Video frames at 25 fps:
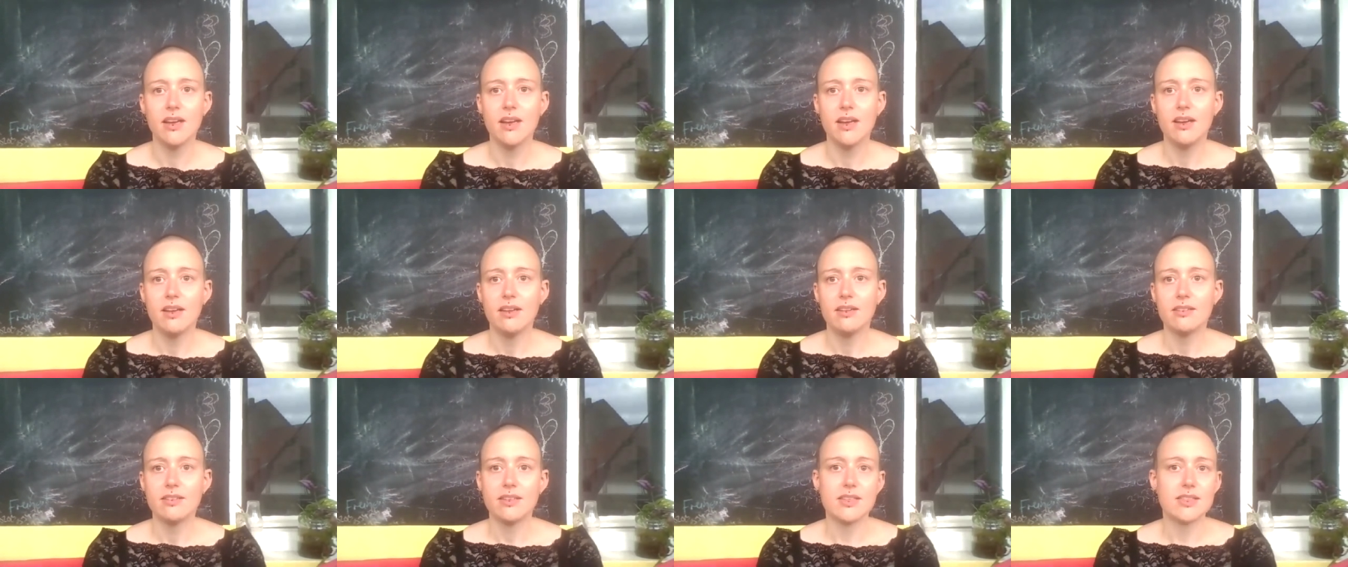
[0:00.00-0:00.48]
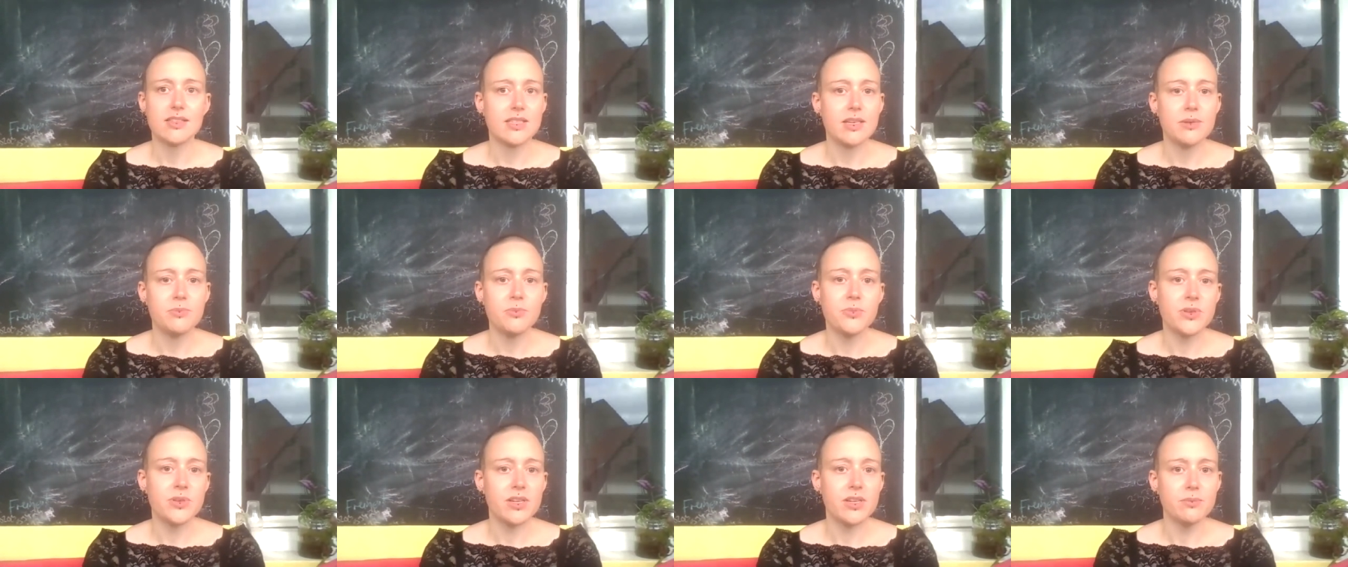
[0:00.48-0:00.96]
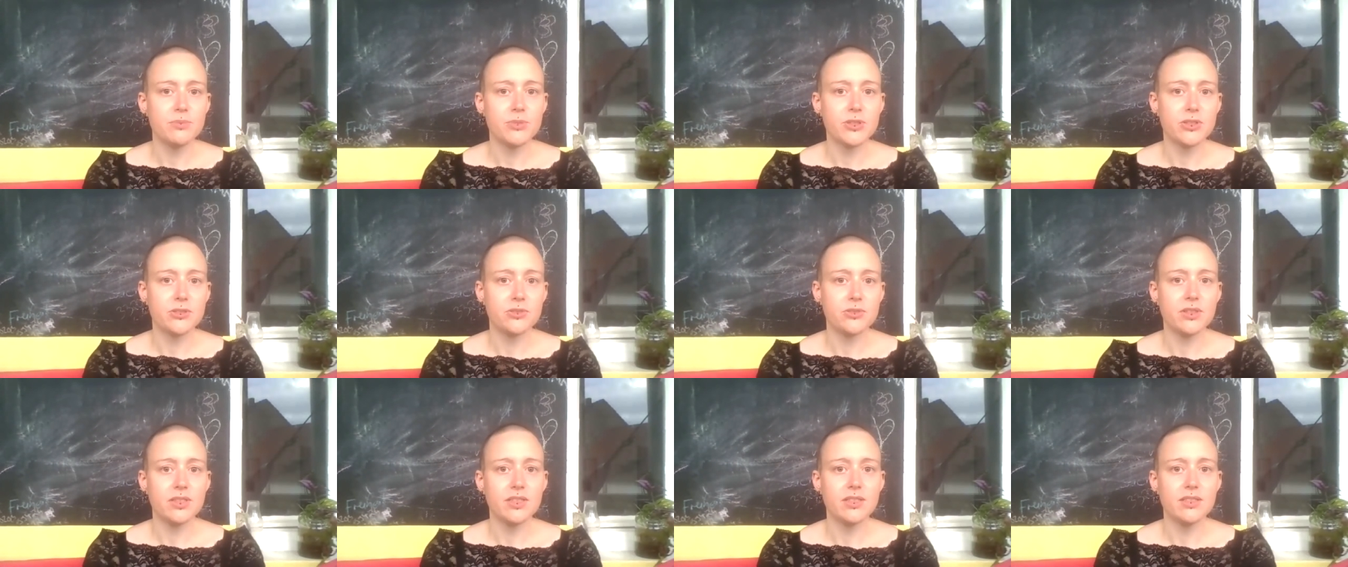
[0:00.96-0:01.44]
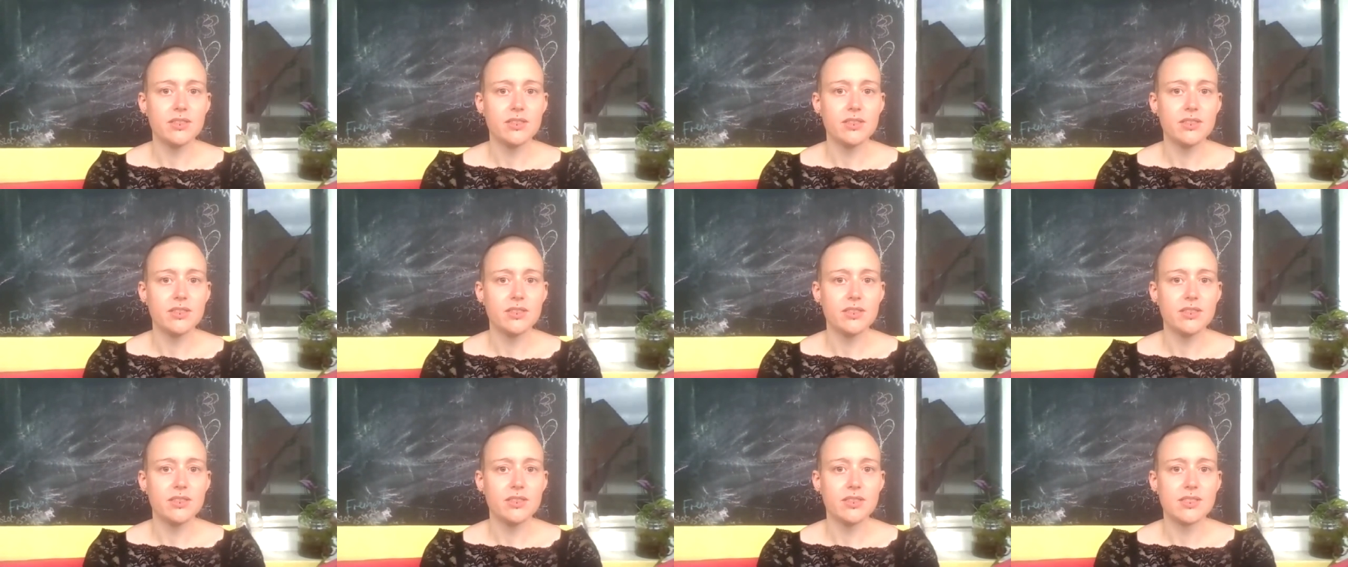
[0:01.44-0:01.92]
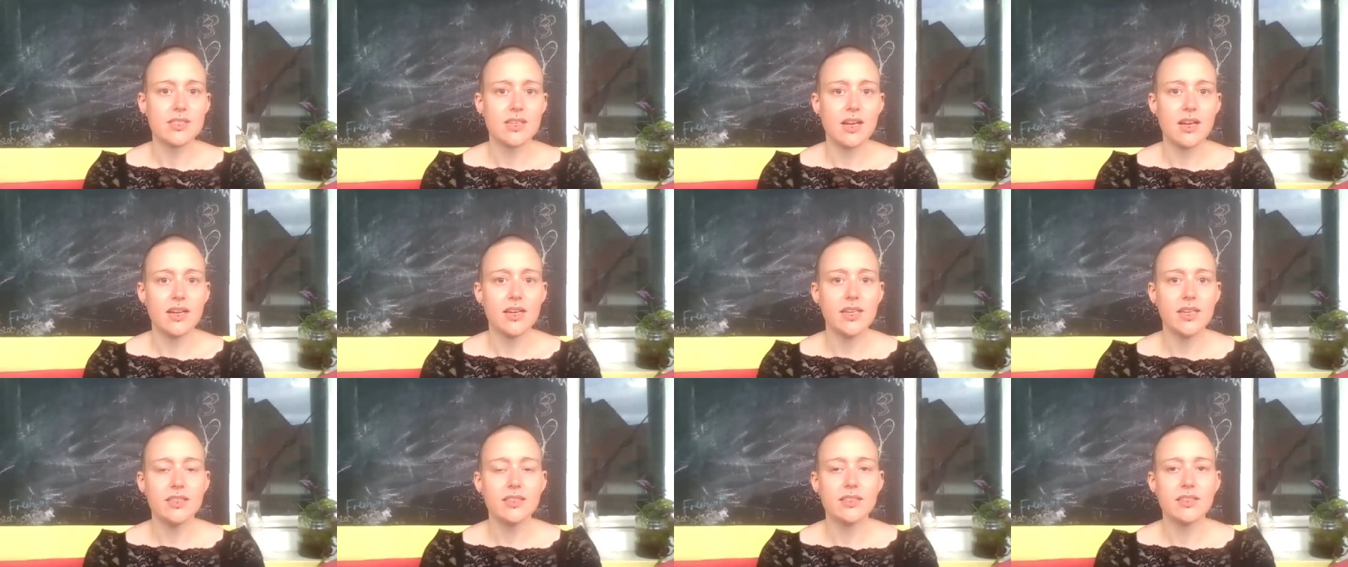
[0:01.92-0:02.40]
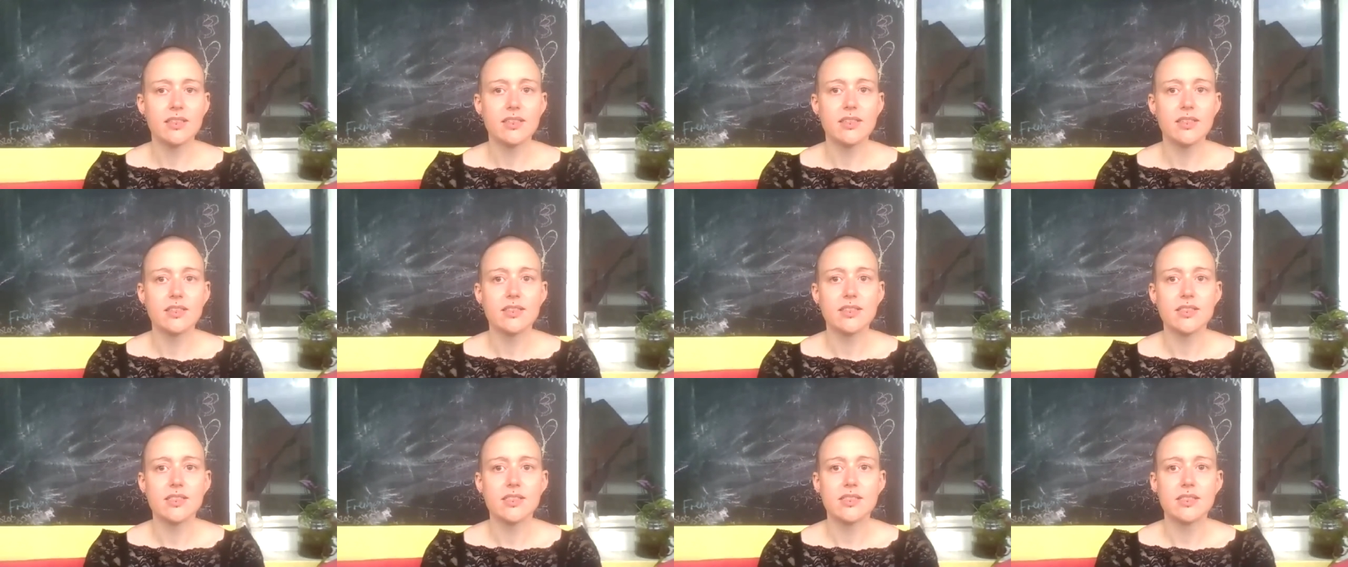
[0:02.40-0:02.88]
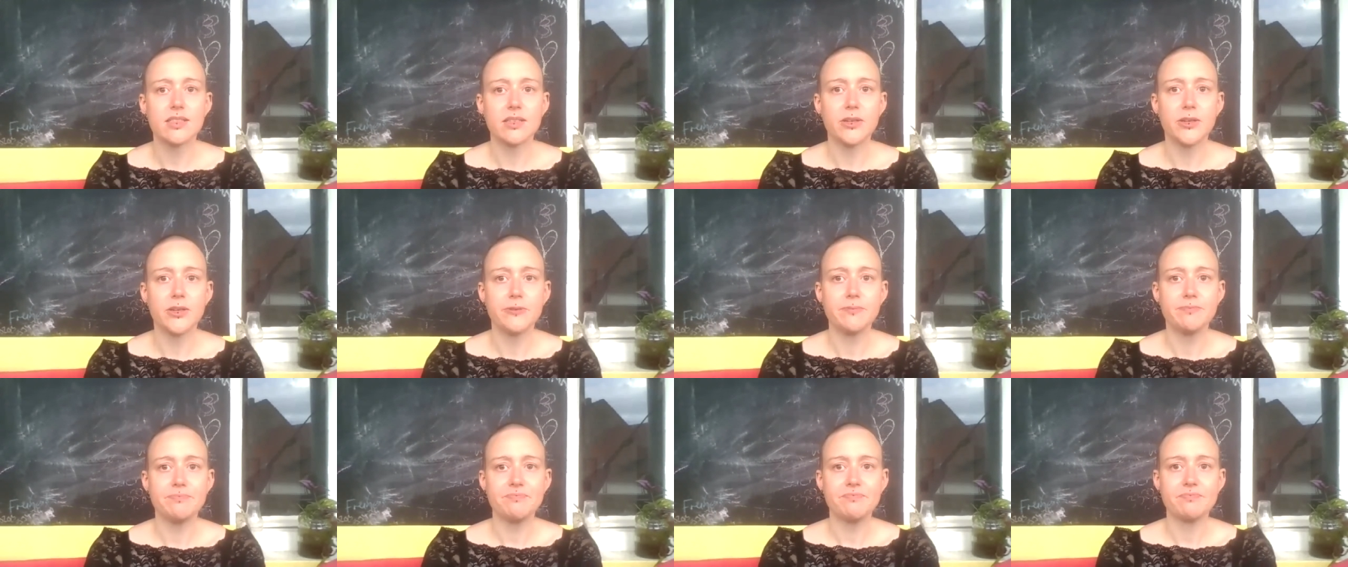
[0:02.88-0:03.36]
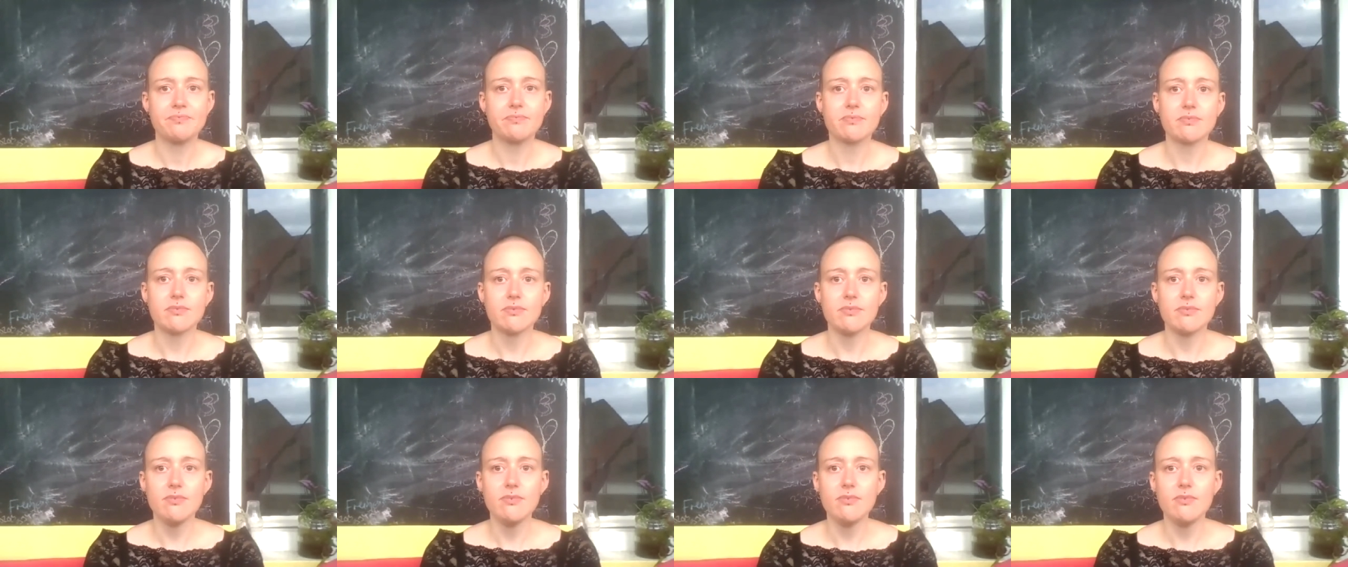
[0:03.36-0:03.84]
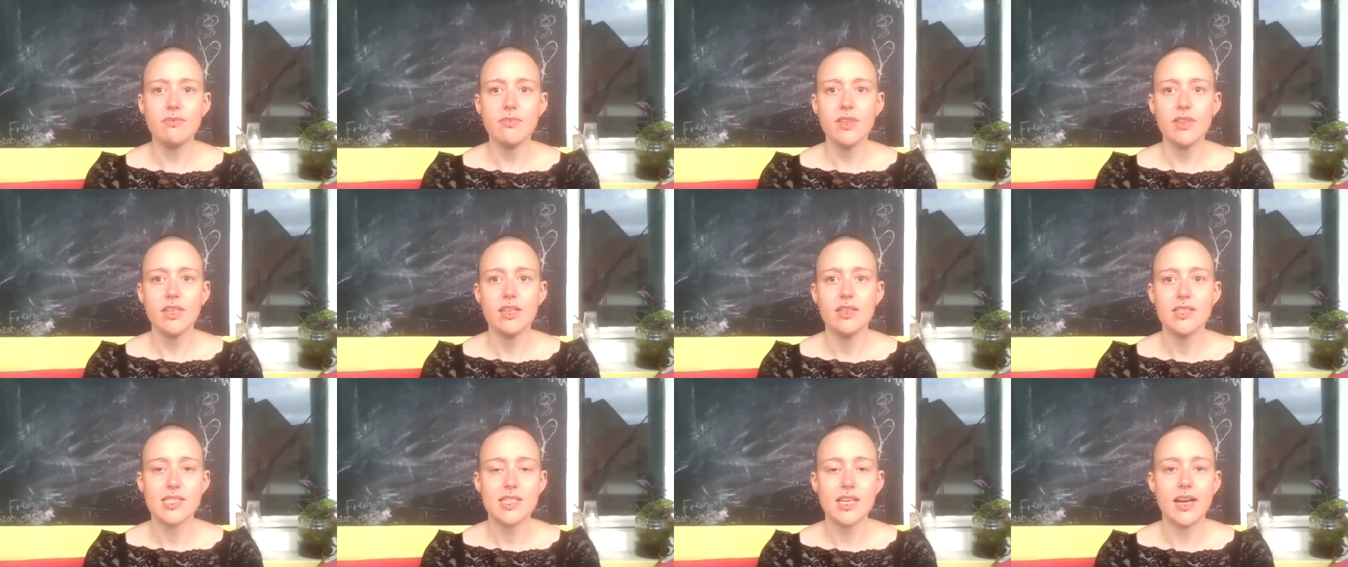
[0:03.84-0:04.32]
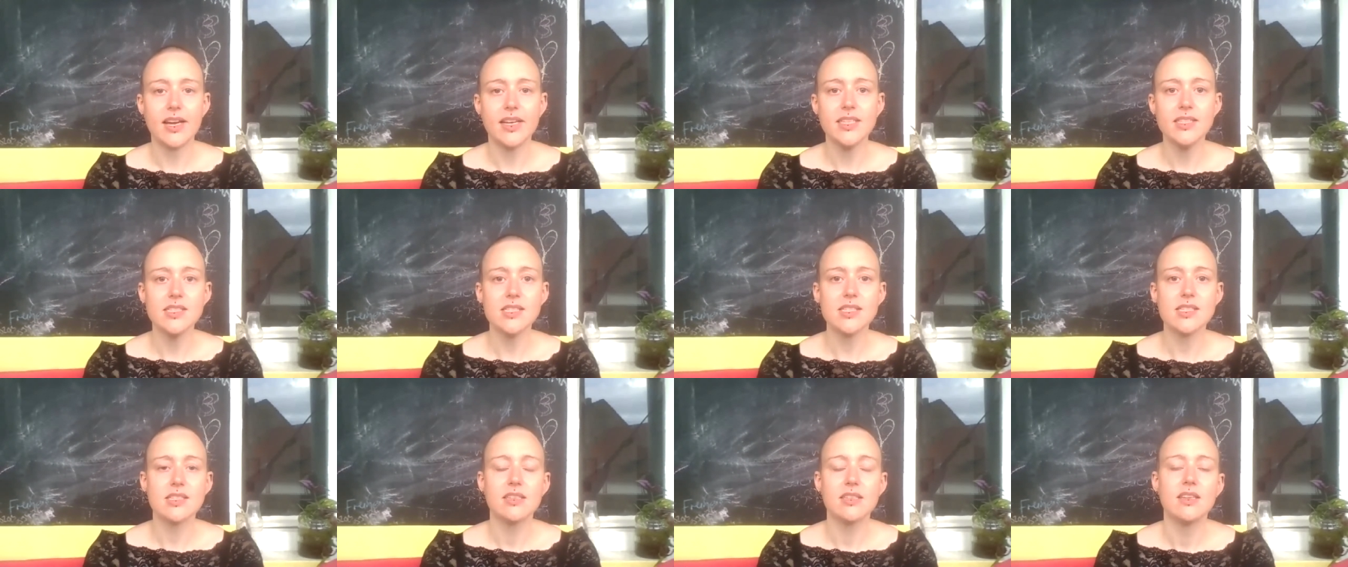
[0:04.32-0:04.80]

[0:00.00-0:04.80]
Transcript: yeah, somewhere between design and um, science.